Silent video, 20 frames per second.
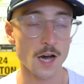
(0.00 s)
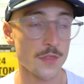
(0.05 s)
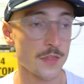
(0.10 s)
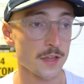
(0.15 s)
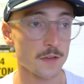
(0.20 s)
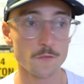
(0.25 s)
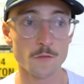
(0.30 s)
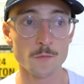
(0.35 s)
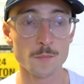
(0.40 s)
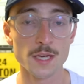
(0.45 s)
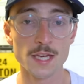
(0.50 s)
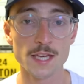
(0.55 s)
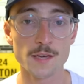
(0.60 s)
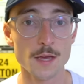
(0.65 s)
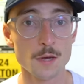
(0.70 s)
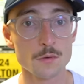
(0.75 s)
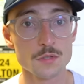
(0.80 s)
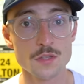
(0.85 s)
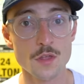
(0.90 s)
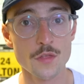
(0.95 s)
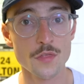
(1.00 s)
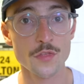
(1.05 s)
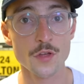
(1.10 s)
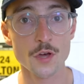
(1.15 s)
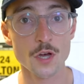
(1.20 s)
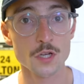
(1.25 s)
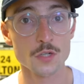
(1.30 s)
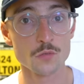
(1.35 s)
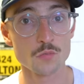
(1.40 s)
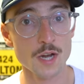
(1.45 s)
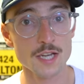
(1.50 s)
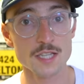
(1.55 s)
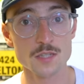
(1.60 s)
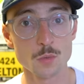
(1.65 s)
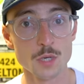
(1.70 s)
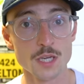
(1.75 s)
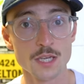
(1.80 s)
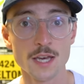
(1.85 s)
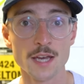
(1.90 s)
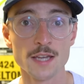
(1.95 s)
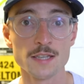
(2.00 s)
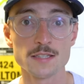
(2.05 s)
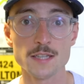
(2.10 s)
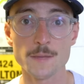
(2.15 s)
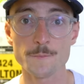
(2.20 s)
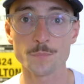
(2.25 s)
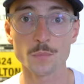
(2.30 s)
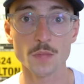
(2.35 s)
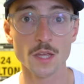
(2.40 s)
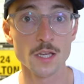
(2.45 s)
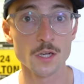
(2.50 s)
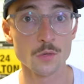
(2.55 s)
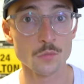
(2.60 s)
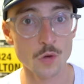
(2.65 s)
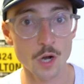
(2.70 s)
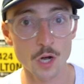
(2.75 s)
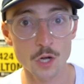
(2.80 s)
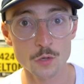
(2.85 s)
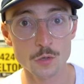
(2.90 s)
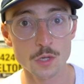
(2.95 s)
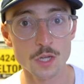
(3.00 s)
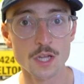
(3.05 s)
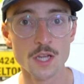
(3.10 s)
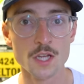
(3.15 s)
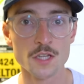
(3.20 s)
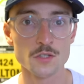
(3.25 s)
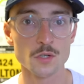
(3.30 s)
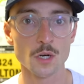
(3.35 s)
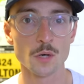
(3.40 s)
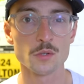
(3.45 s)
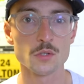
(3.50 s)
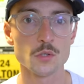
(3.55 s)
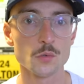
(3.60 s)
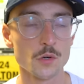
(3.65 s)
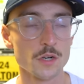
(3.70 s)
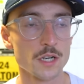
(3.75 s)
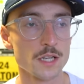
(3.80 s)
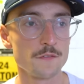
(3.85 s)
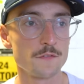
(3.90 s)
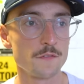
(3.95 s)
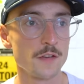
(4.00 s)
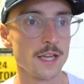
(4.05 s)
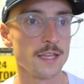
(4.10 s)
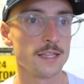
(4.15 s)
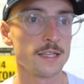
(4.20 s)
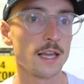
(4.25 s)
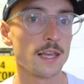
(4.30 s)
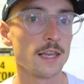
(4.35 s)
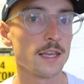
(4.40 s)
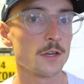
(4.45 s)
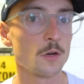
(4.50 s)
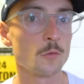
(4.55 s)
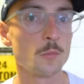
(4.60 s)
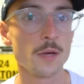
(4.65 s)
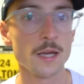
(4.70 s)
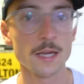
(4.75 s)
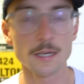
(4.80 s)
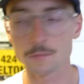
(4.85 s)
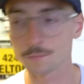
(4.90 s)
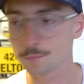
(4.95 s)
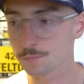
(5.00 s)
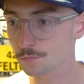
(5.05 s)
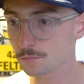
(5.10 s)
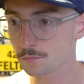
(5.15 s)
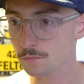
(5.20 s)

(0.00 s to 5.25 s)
I think for me, it was the third race weekend in a row, so I was already feeling a little bit